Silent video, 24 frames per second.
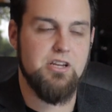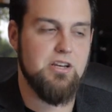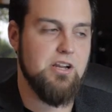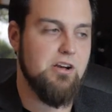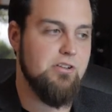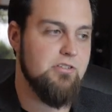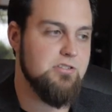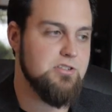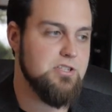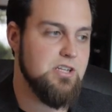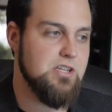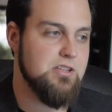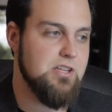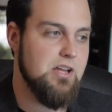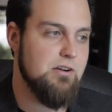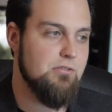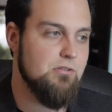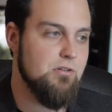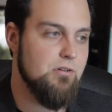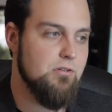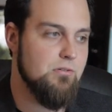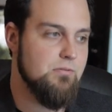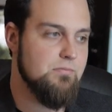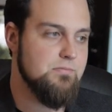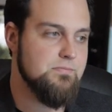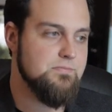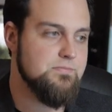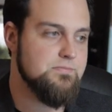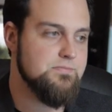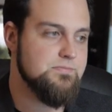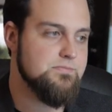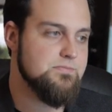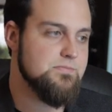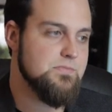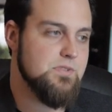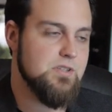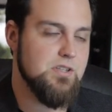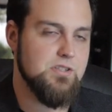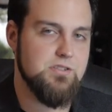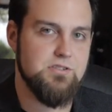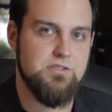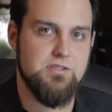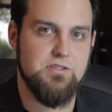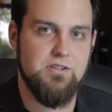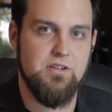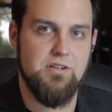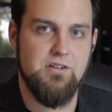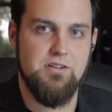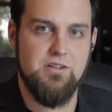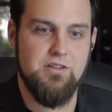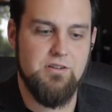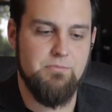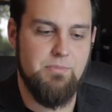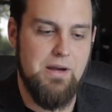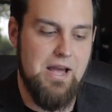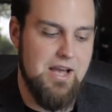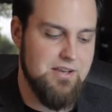technology in that role. Well, and we have